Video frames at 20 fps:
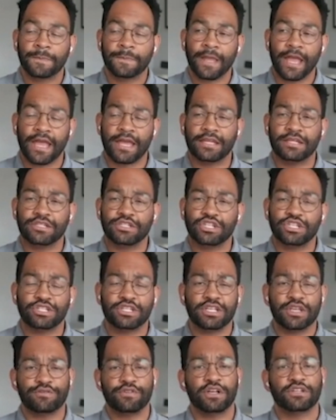And just to
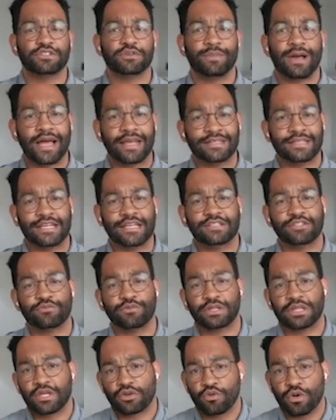give y'all some ideas of
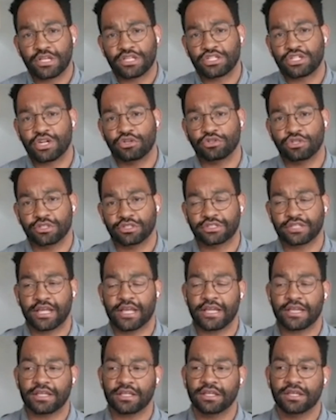what the questionnaire looks
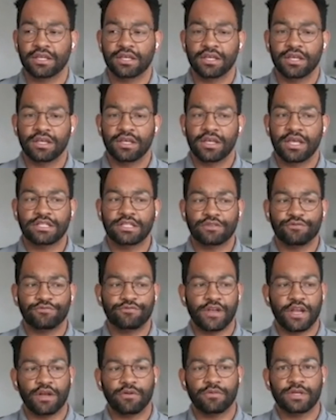like, it's a
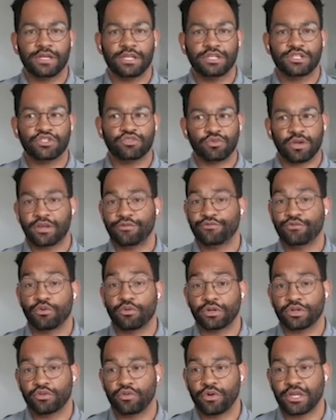very
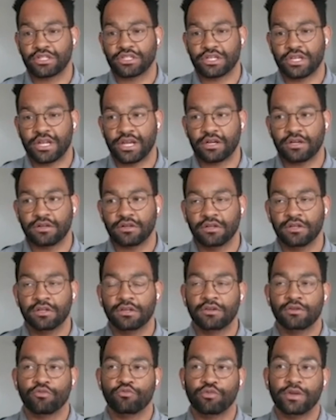straightforward questionnaire.
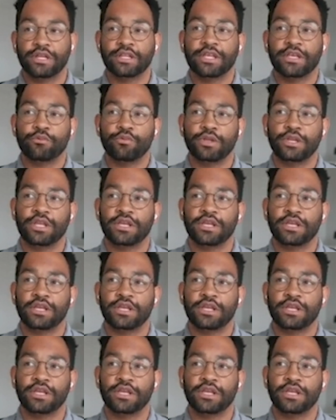Really, when it